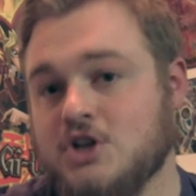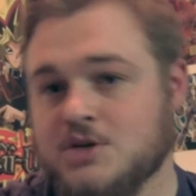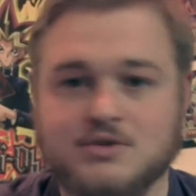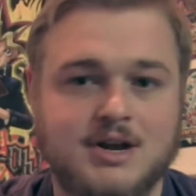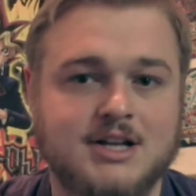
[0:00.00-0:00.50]

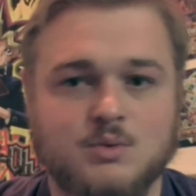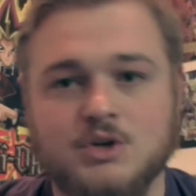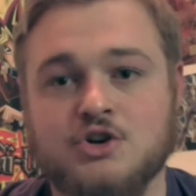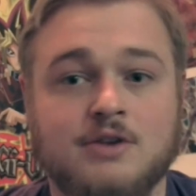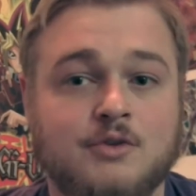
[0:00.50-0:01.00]
Judgment Dragons in
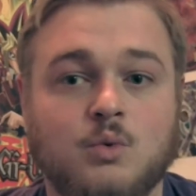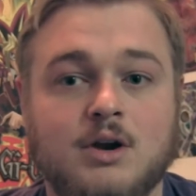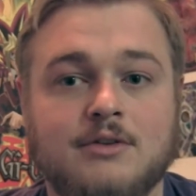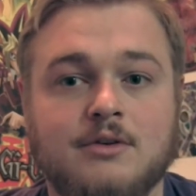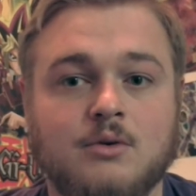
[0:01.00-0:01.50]
one turn if you
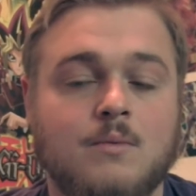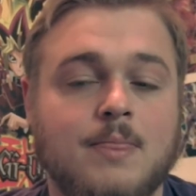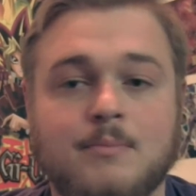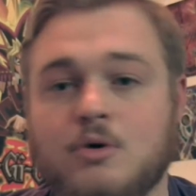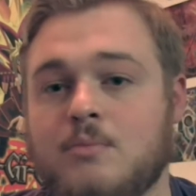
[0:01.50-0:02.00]
wanted to.
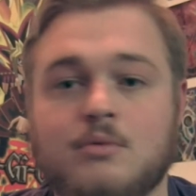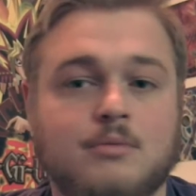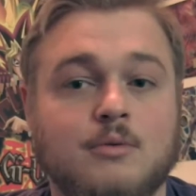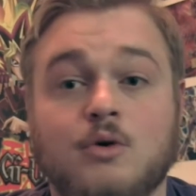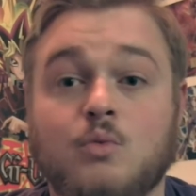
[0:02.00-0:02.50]
Boom, boom,
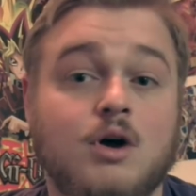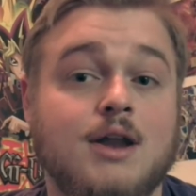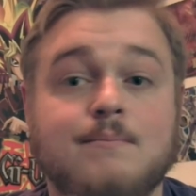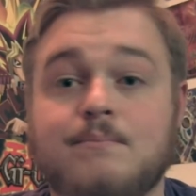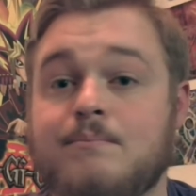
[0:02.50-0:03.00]
boom, or
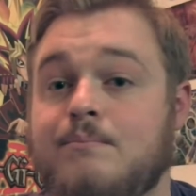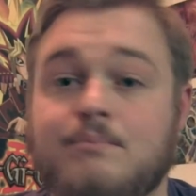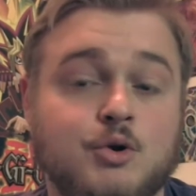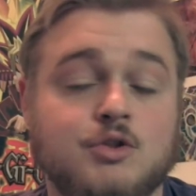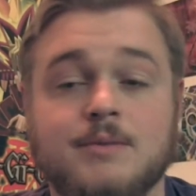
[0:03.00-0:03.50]
1,
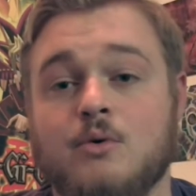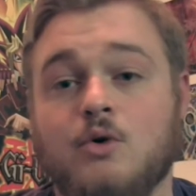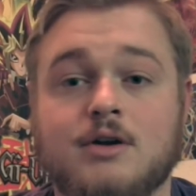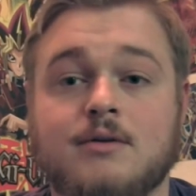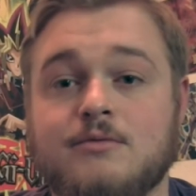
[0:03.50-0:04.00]
nuke the
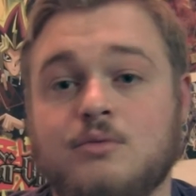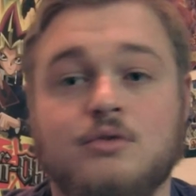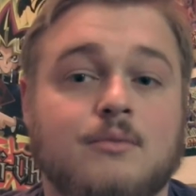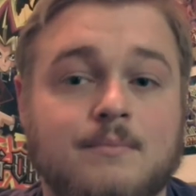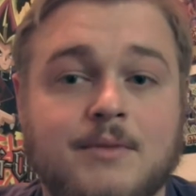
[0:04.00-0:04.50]
board. Doom,
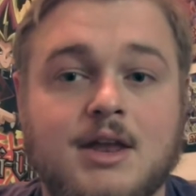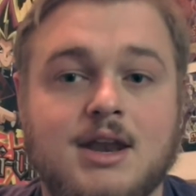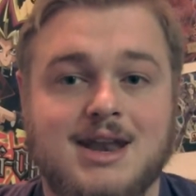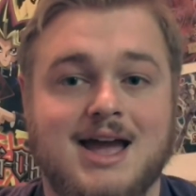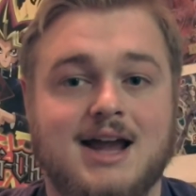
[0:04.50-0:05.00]
doom,
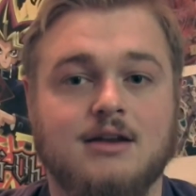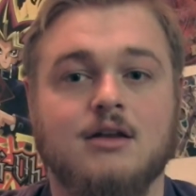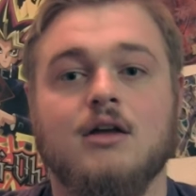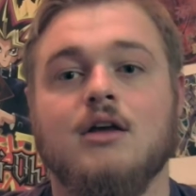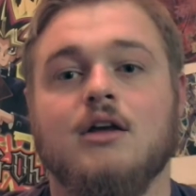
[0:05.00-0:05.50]
9.
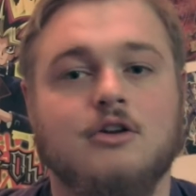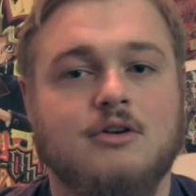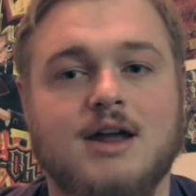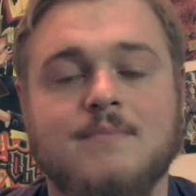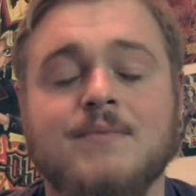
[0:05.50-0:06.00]
You're
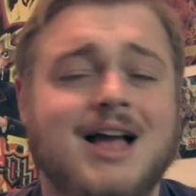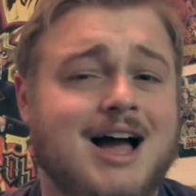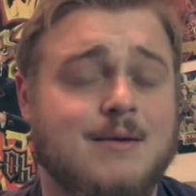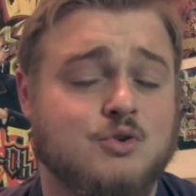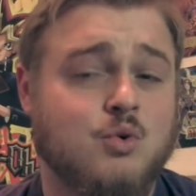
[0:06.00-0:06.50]
done.
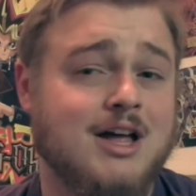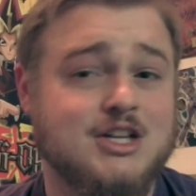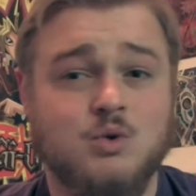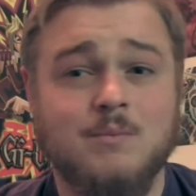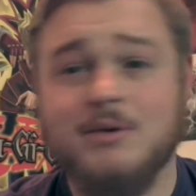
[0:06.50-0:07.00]

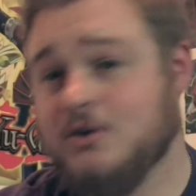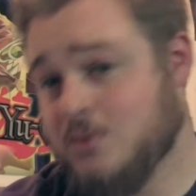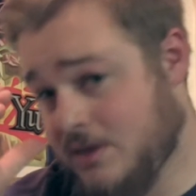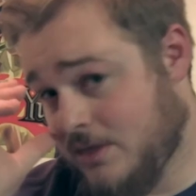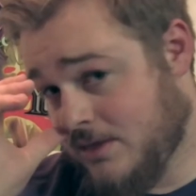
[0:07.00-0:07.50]
Twilight Swarm builds
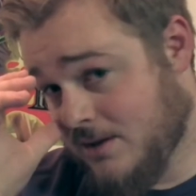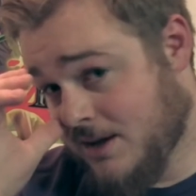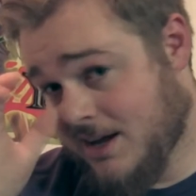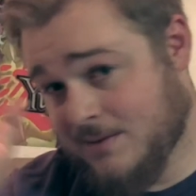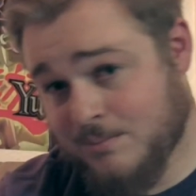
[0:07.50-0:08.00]
with
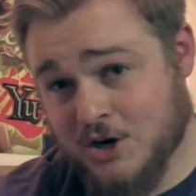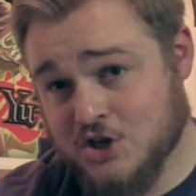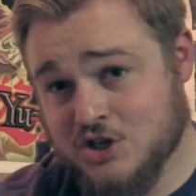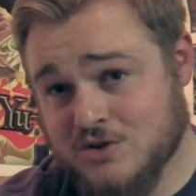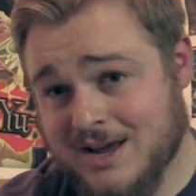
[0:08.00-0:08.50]

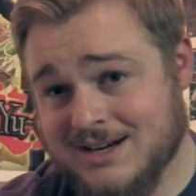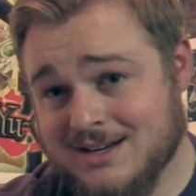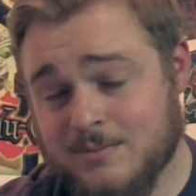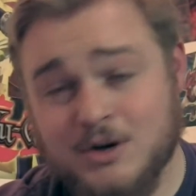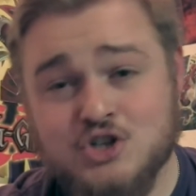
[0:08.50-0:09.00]
Punisher Dragon
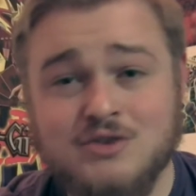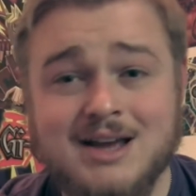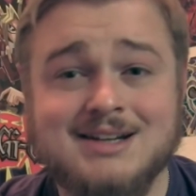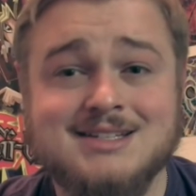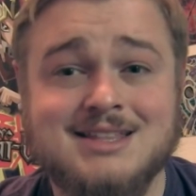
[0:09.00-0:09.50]

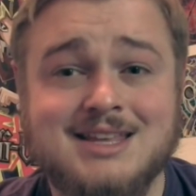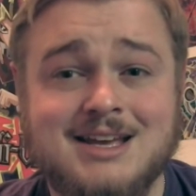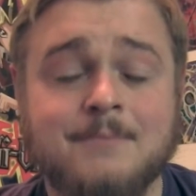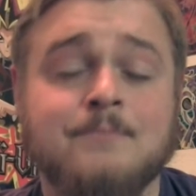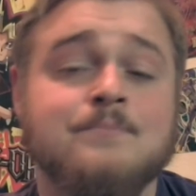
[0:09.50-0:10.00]
is a
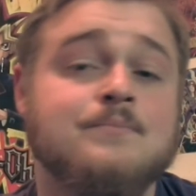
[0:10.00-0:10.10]
thing.